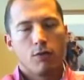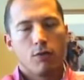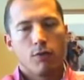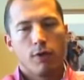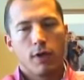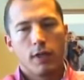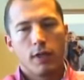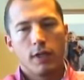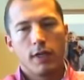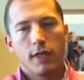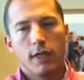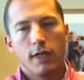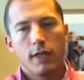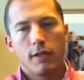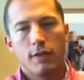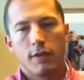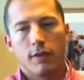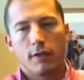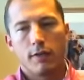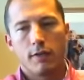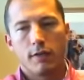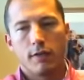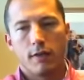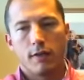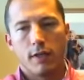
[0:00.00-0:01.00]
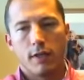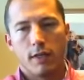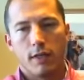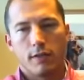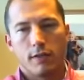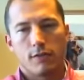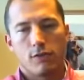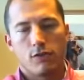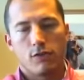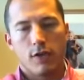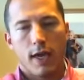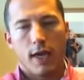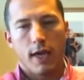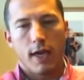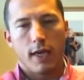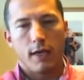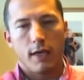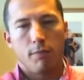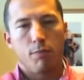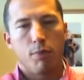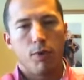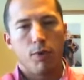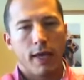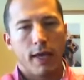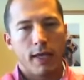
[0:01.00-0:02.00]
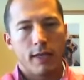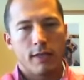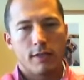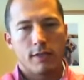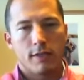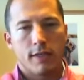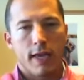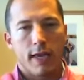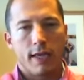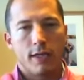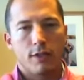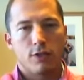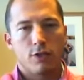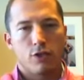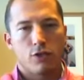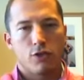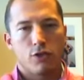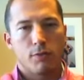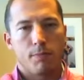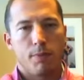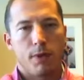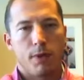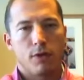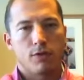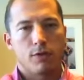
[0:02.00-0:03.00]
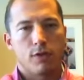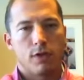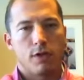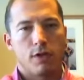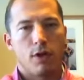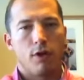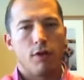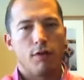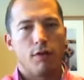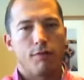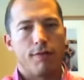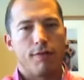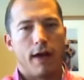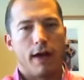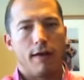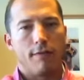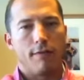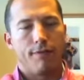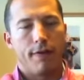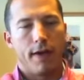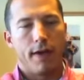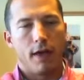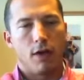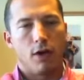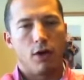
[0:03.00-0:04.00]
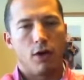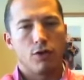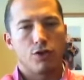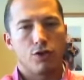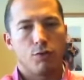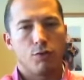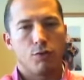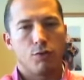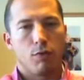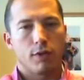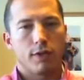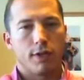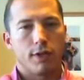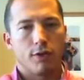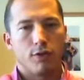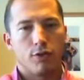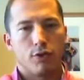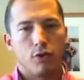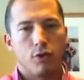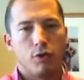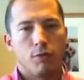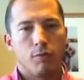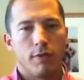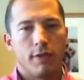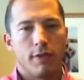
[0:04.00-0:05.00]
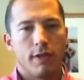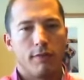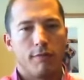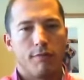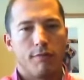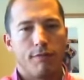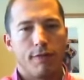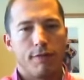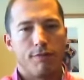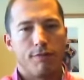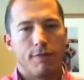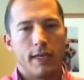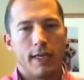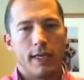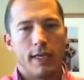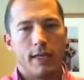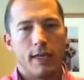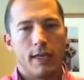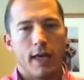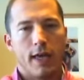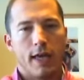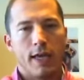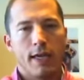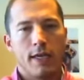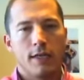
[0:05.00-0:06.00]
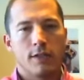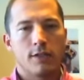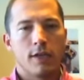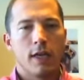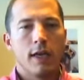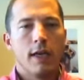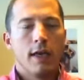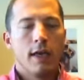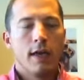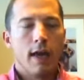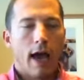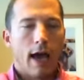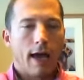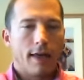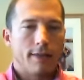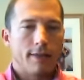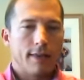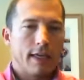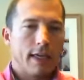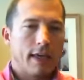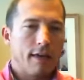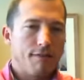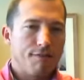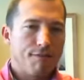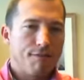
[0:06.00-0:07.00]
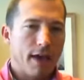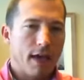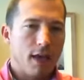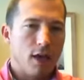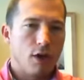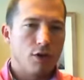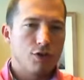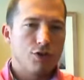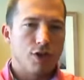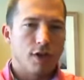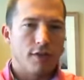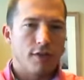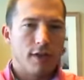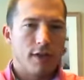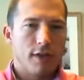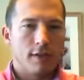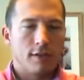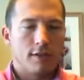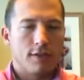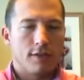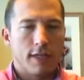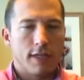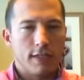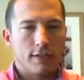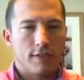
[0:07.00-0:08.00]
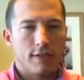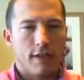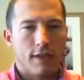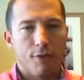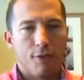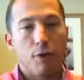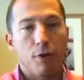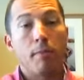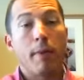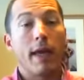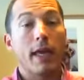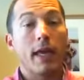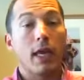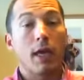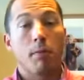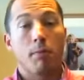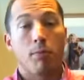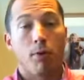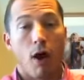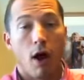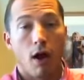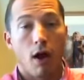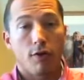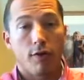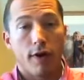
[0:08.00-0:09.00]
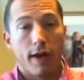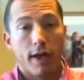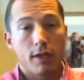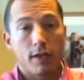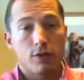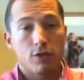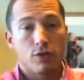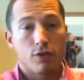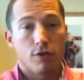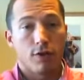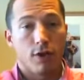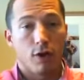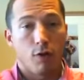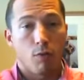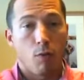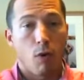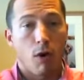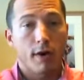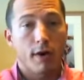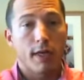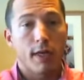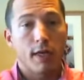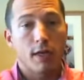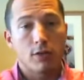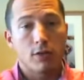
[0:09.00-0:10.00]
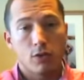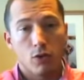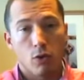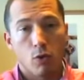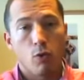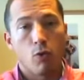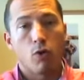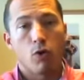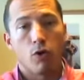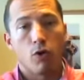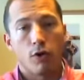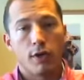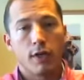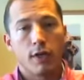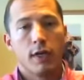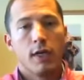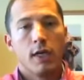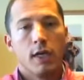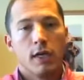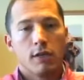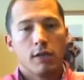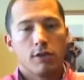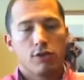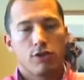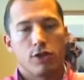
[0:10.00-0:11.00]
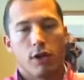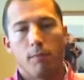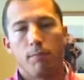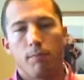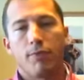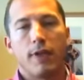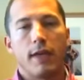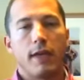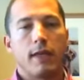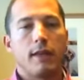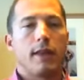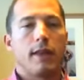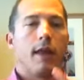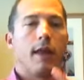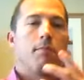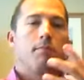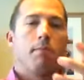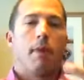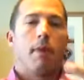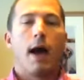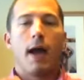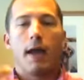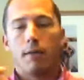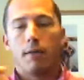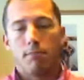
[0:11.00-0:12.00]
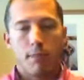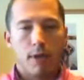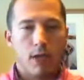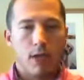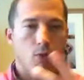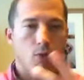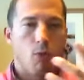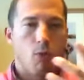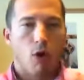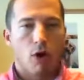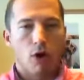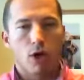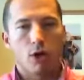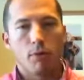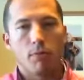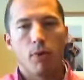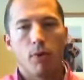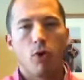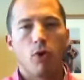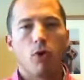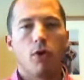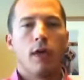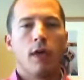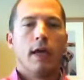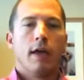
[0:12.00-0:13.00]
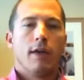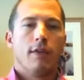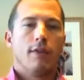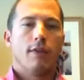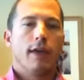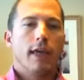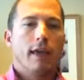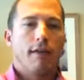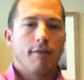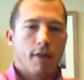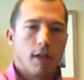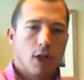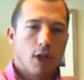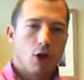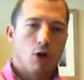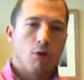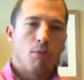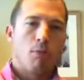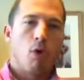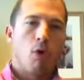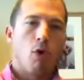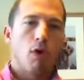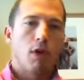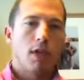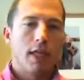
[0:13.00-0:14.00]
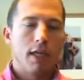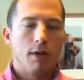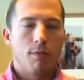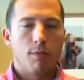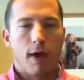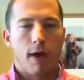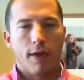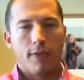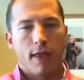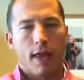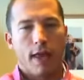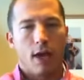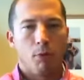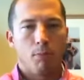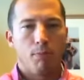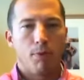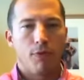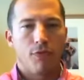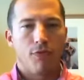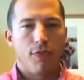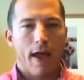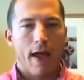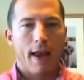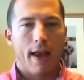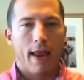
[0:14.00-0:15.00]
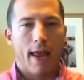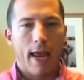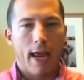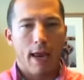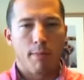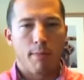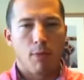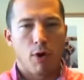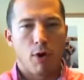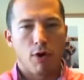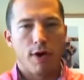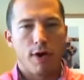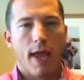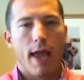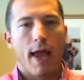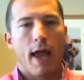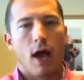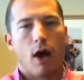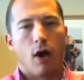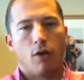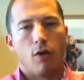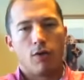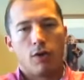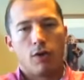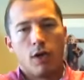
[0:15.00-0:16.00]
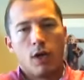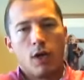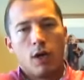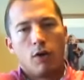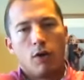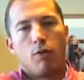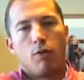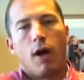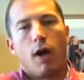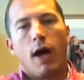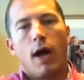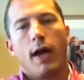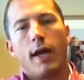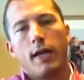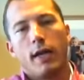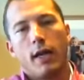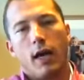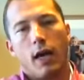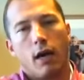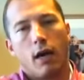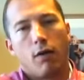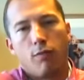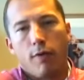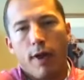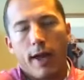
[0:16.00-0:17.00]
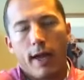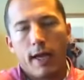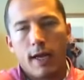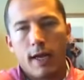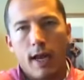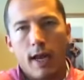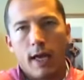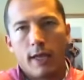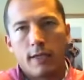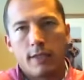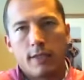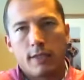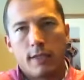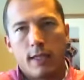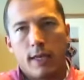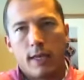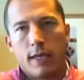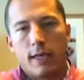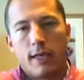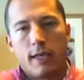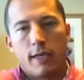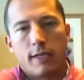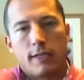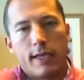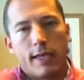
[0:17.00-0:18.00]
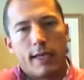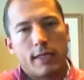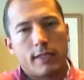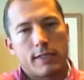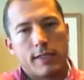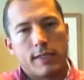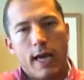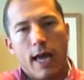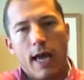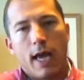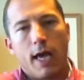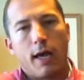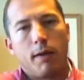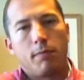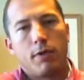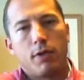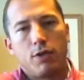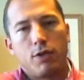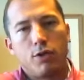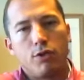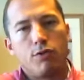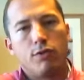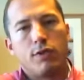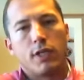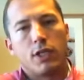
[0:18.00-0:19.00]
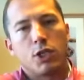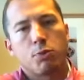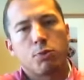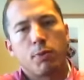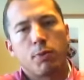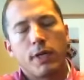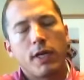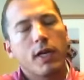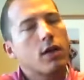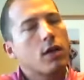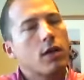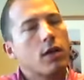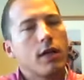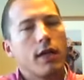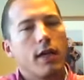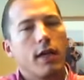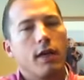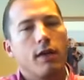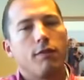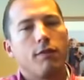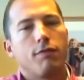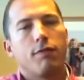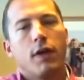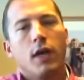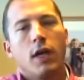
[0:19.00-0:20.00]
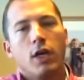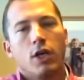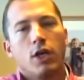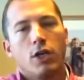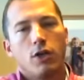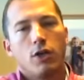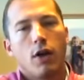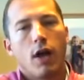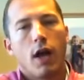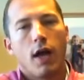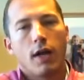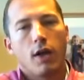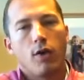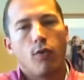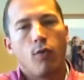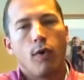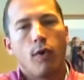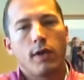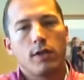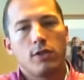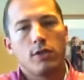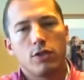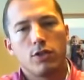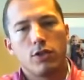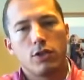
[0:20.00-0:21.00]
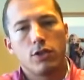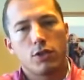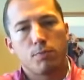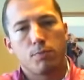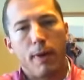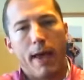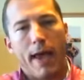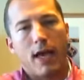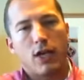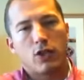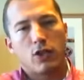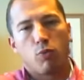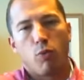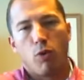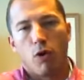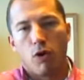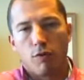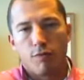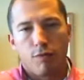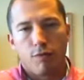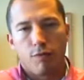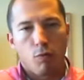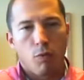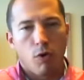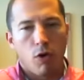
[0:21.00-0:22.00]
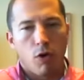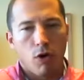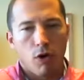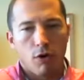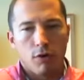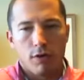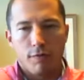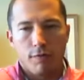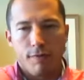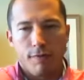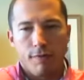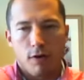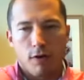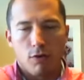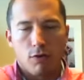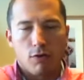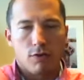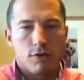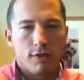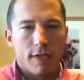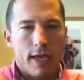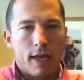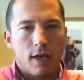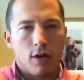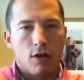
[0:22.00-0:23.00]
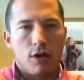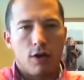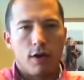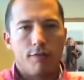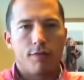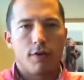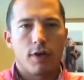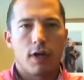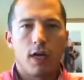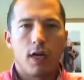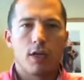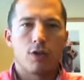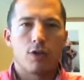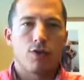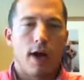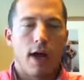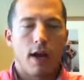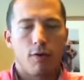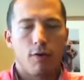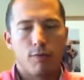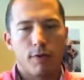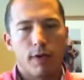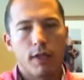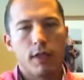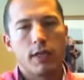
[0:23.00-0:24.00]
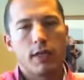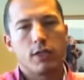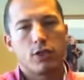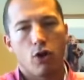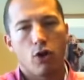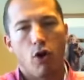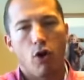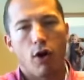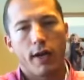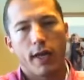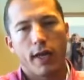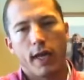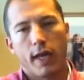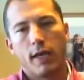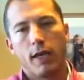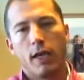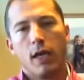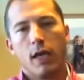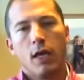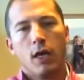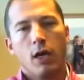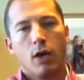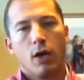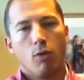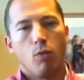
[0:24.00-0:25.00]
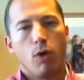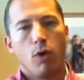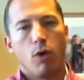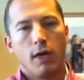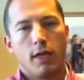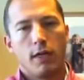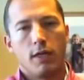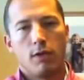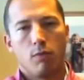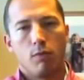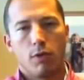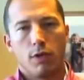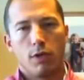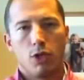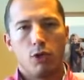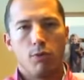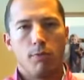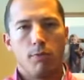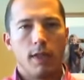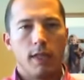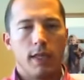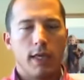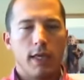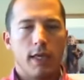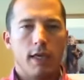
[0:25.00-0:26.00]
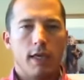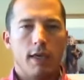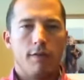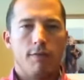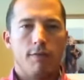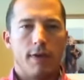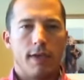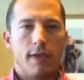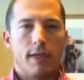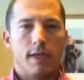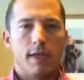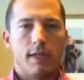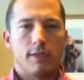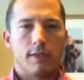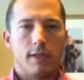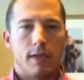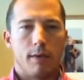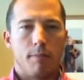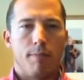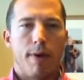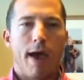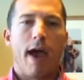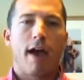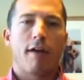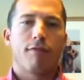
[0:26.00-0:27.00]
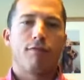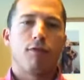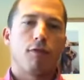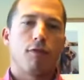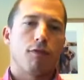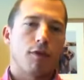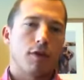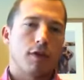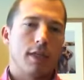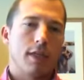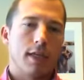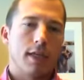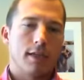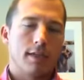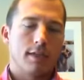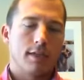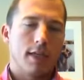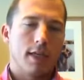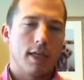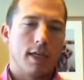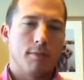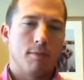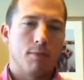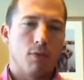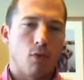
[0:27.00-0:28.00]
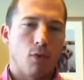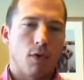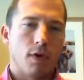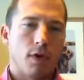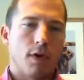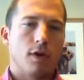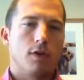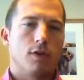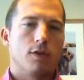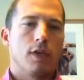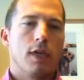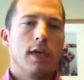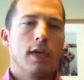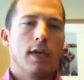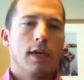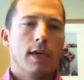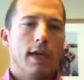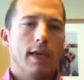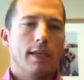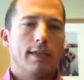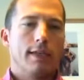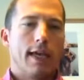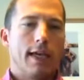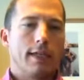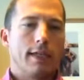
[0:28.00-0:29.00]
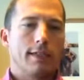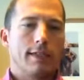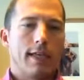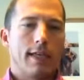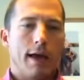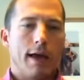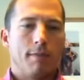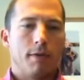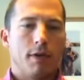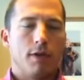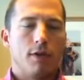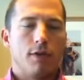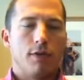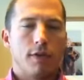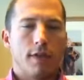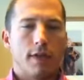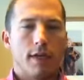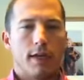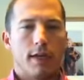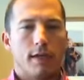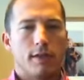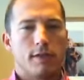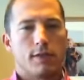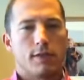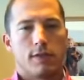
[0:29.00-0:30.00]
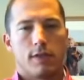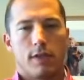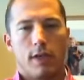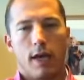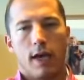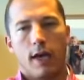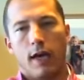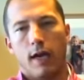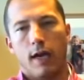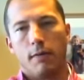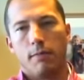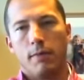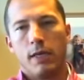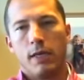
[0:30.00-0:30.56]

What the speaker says: Really, the state plan states are supposed to notify Fed OSHA what they're doing within 15 days. I think if Fed OSHA then sees that they're making progress or they're working toward something that might be workable, they give a little more leeway. They don't put that hammer down, right? Recognizing that it takes time to do this, particularly if you're not going to just pass word for word the federal standard, if you're going to try to really target what you believe is impactful for Tennessee employers, it takes time to do this.